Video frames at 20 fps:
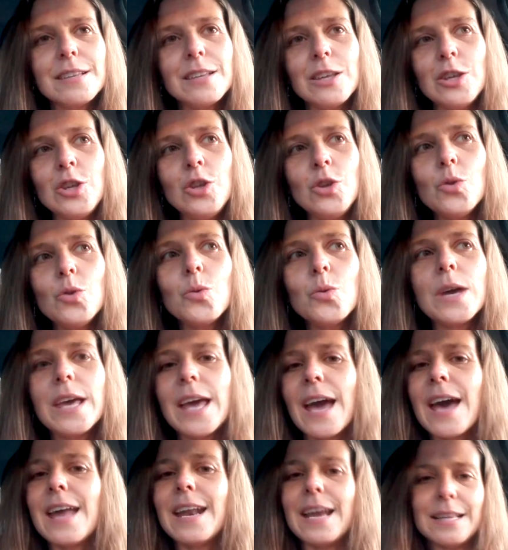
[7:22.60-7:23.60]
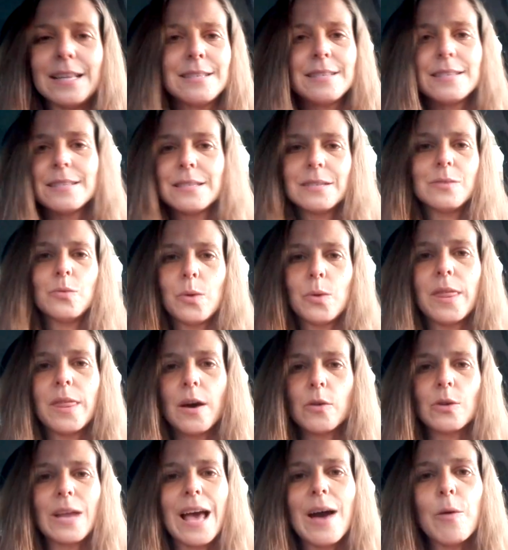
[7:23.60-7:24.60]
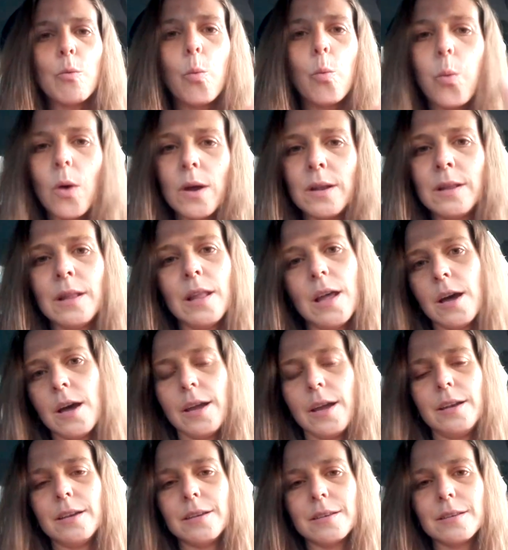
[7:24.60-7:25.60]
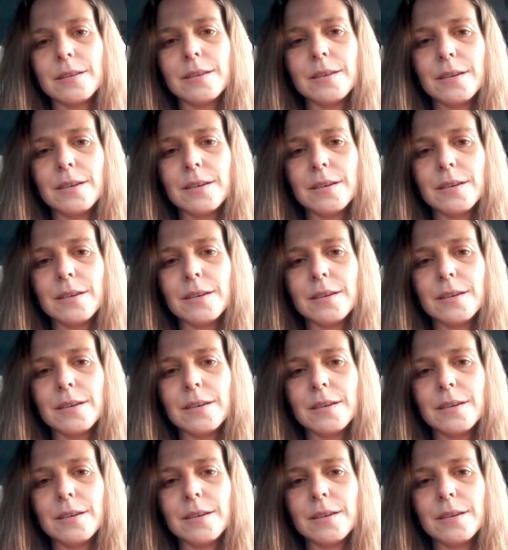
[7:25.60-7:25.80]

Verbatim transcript: you get it without one line.